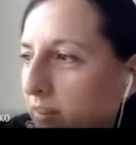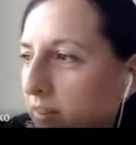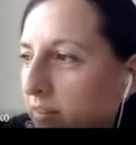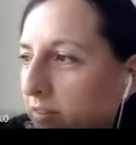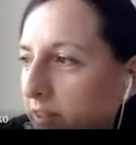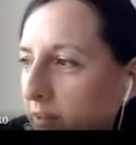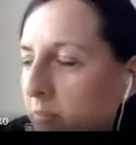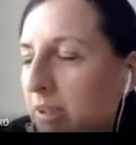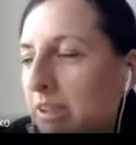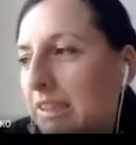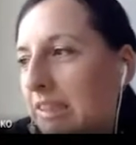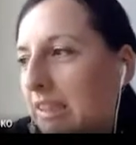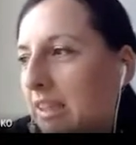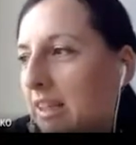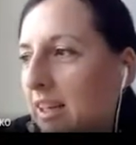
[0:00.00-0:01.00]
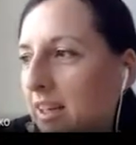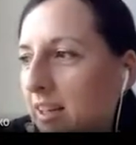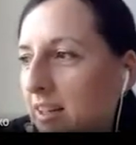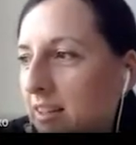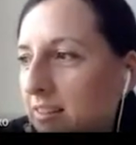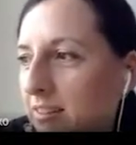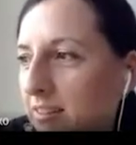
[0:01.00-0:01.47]
pharmacy
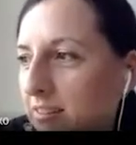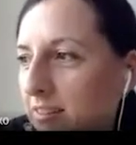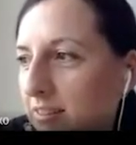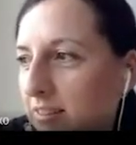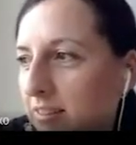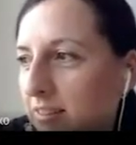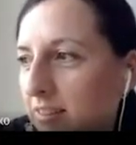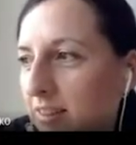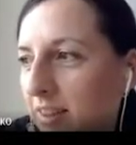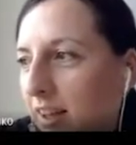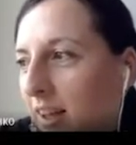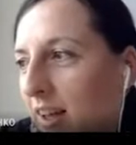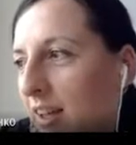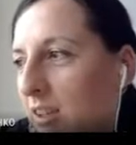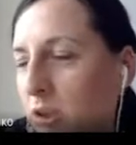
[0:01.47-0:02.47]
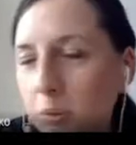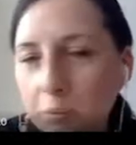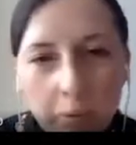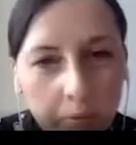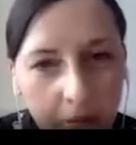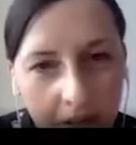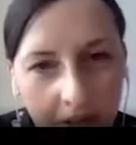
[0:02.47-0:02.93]
and
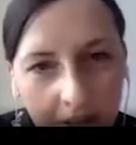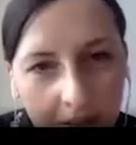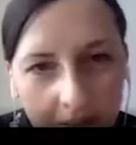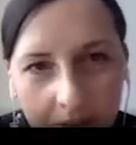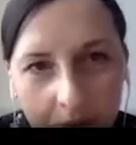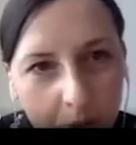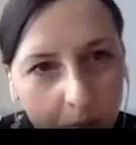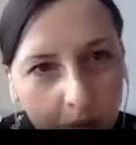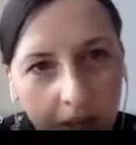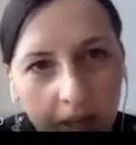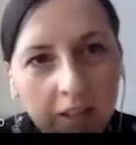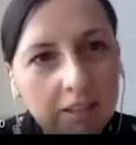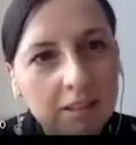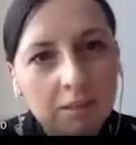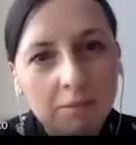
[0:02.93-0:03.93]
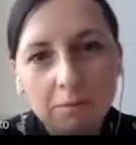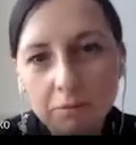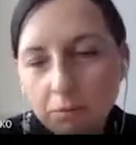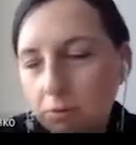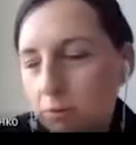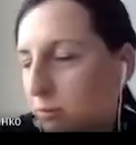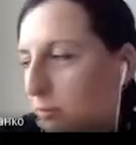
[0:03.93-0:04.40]
supermarket to buy some
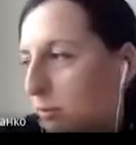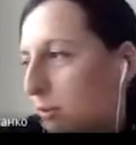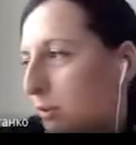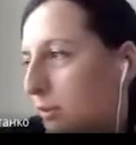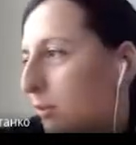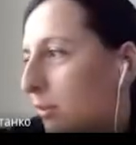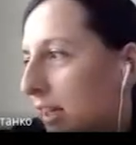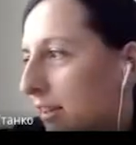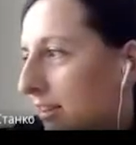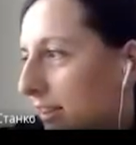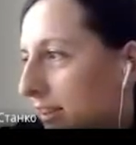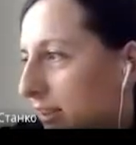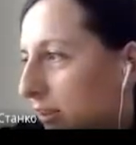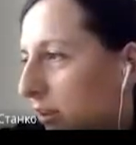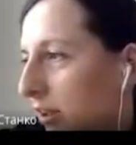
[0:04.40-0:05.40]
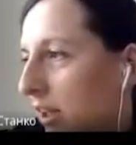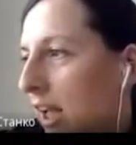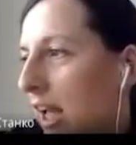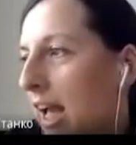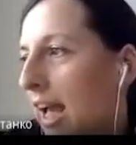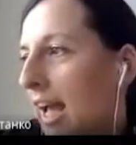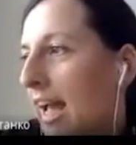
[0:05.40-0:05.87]
food for you, and that's all.
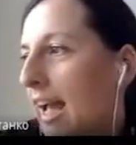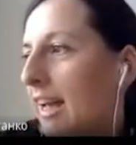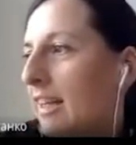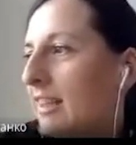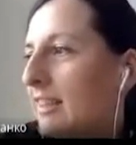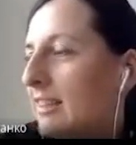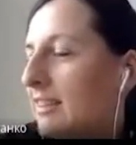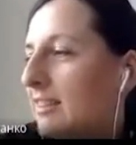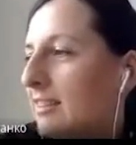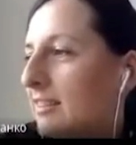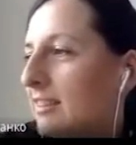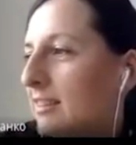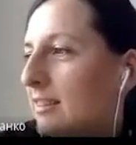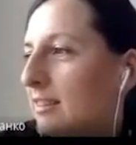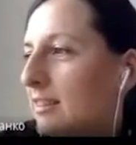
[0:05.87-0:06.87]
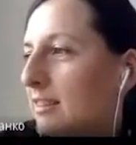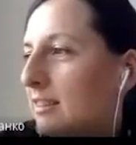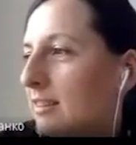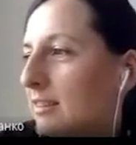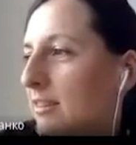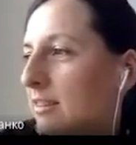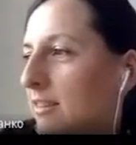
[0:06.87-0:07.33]
And
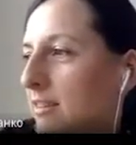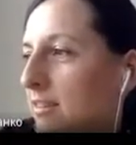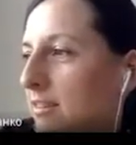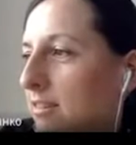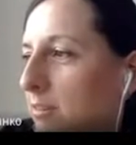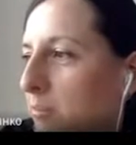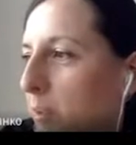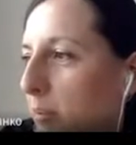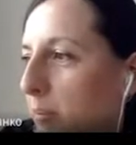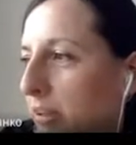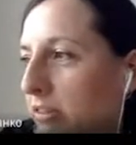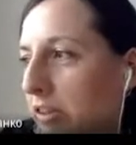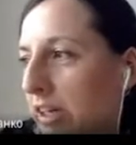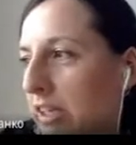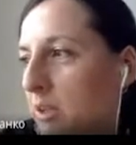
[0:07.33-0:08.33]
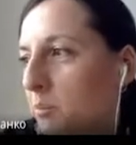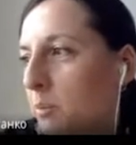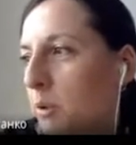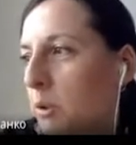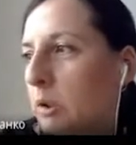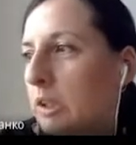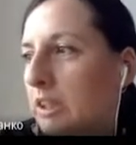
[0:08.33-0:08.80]
public
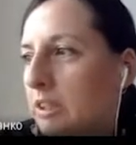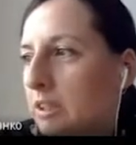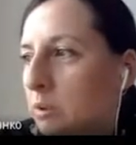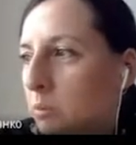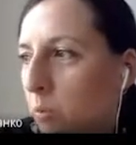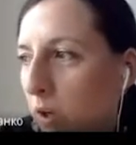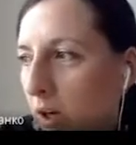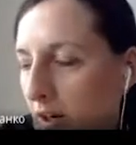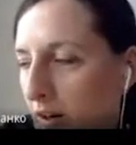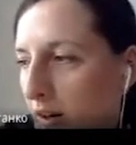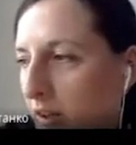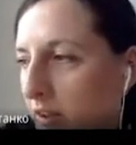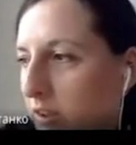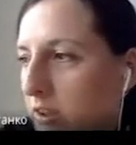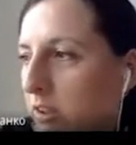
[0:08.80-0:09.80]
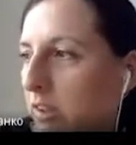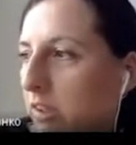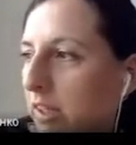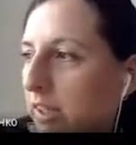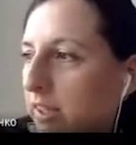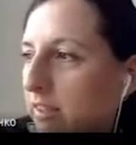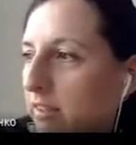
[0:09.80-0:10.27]
transport doesn't work also,
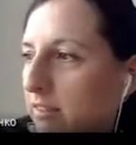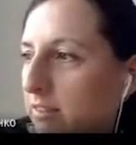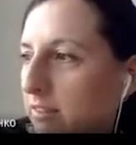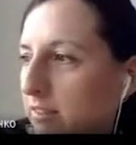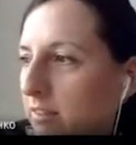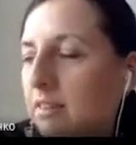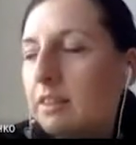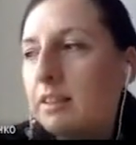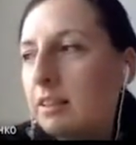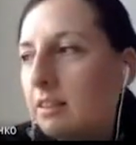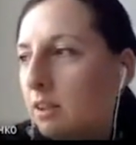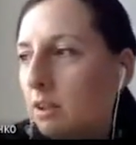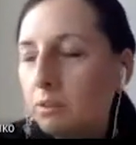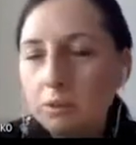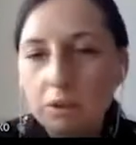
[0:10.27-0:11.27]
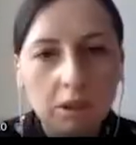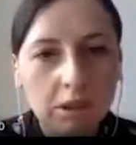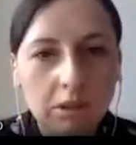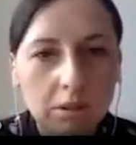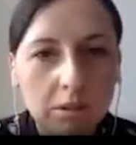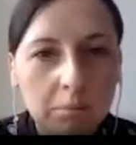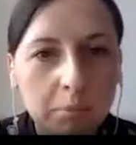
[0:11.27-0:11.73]
and you can go
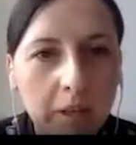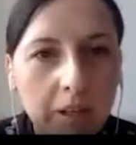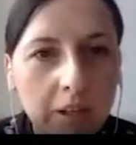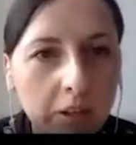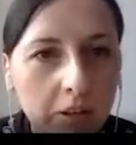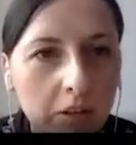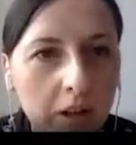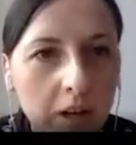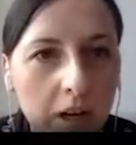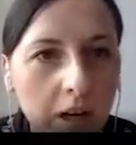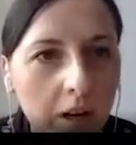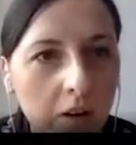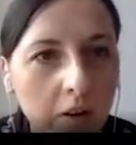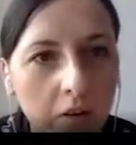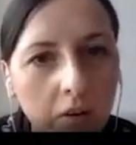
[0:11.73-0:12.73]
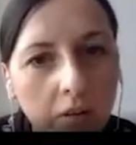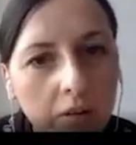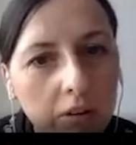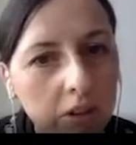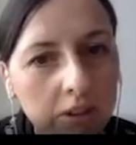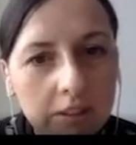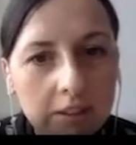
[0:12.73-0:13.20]
just buy your car or
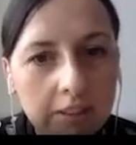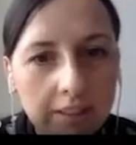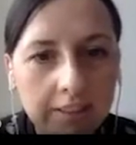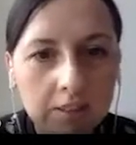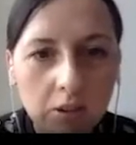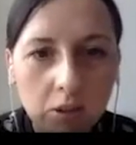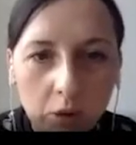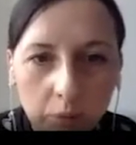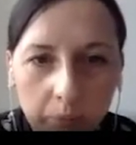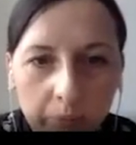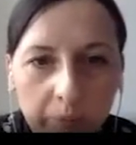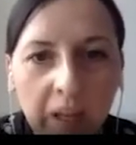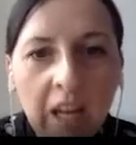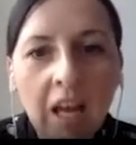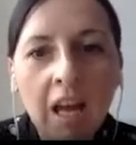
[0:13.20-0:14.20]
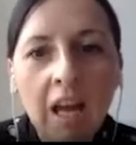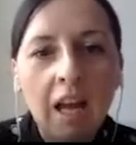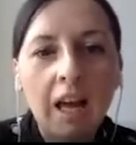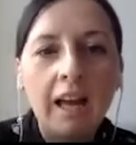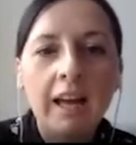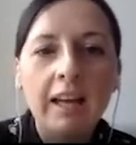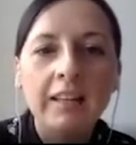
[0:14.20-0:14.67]
just stay at home.
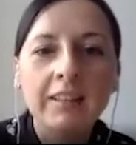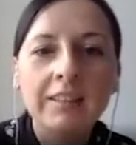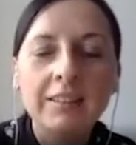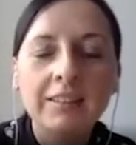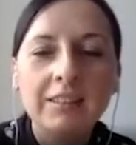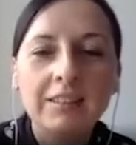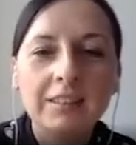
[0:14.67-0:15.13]
And